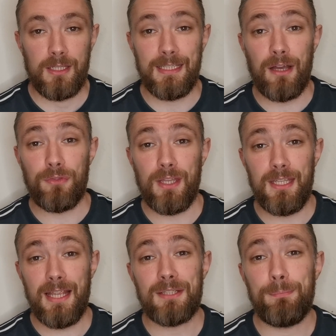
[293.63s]
Now, the
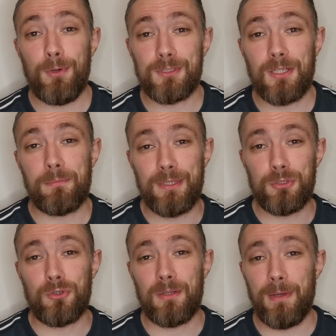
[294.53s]
next box I'm going to be
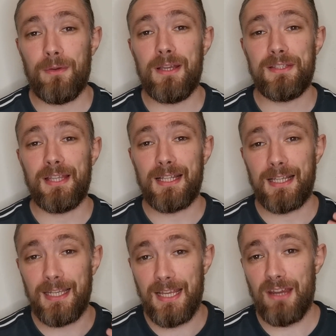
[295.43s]
talking about is the
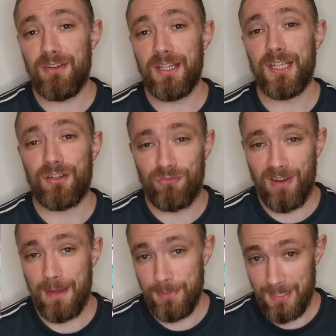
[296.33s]
Galerian
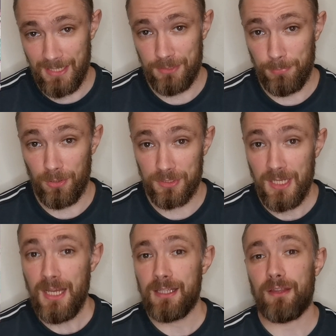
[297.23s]
Rapidash box.
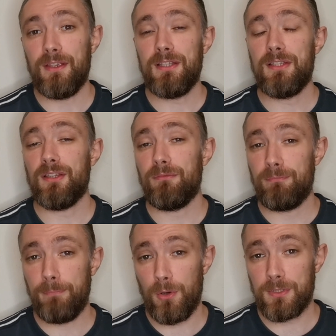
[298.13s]
Now, this is a
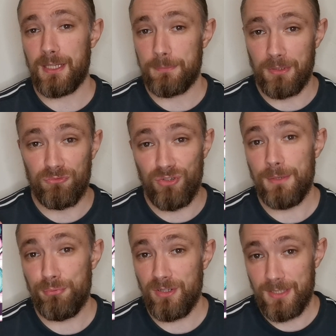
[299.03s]
box that has been
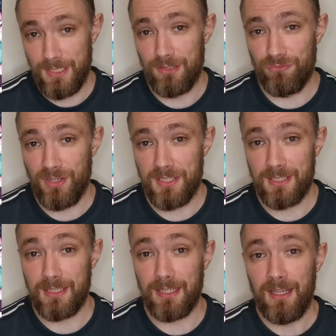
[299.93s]
reprinted
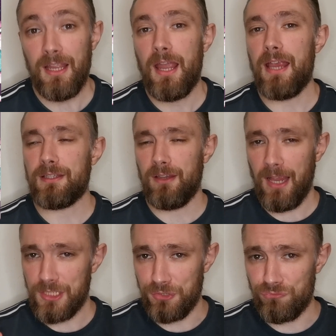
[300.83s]
recently. It's
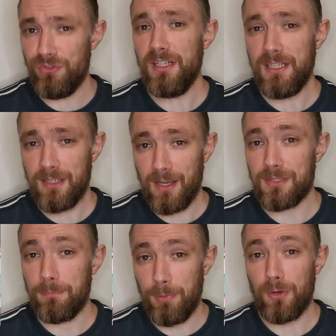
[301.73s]
actually really
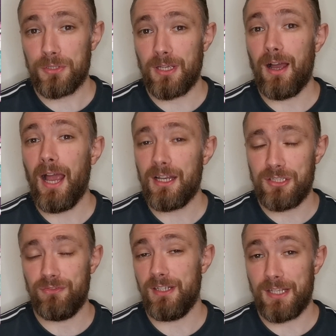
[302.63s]
nice box art. I
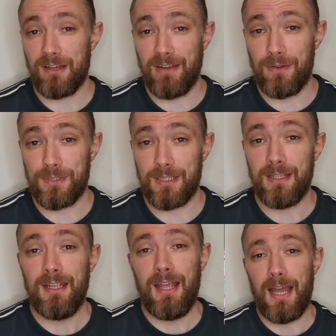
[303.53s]
actually really get around it.
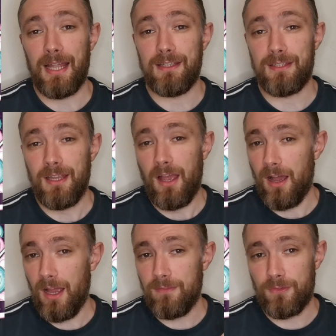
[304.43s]
And
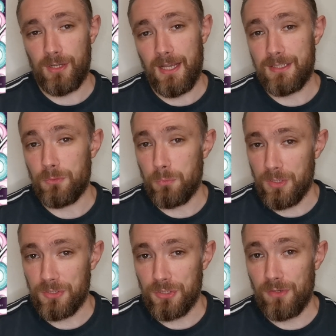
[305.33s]
I've collected
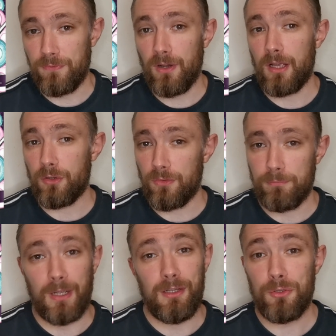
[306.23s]
one so far. I got it
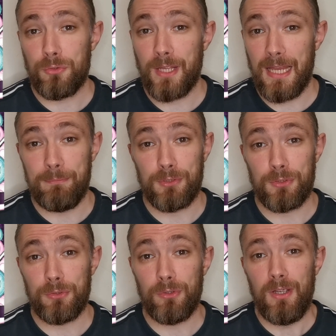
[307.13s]
from my local game
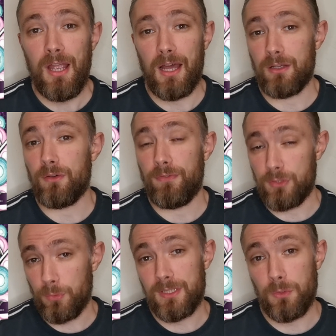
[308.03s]
store and I got it for
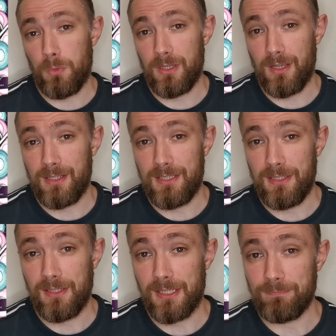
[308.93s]

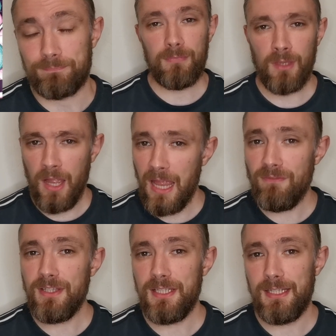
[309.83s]
$21.99. I
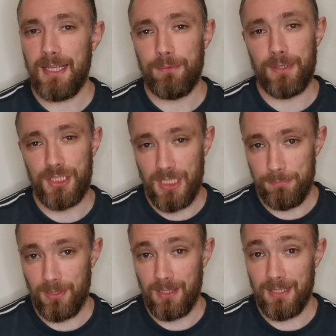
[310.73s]
haven't seen it anywhere
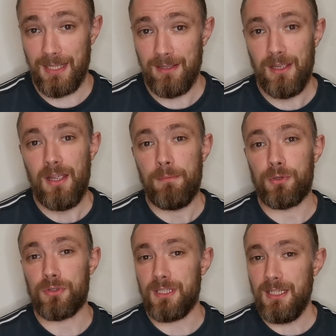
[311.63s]
cheaper than that
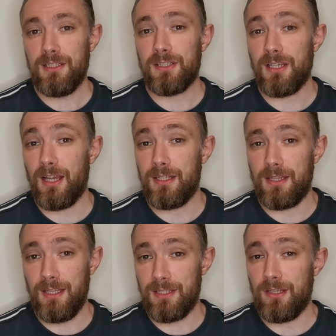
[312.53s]
because inside
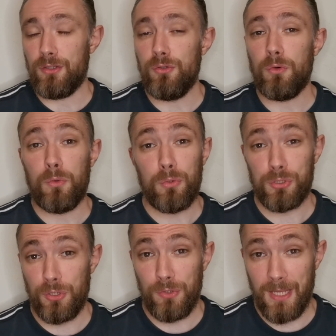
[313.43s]
this, you
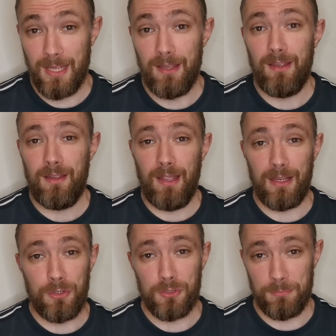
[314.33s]
also get
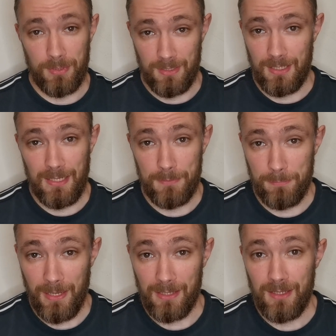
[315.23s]
a Cosmic Eclipse
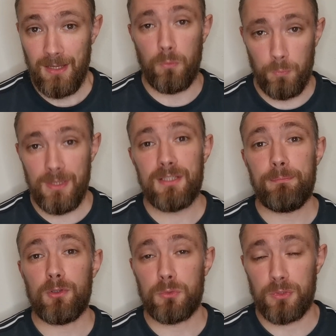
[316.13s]
pack. When this
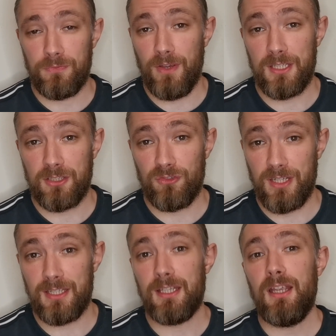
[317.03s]
box was first
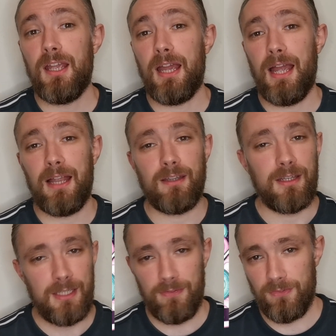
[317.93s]
released, it had
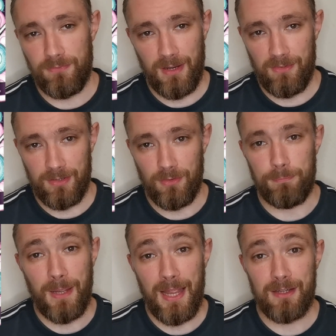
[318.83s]
a different variant
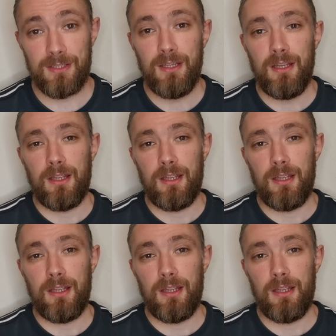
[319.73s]
of packs.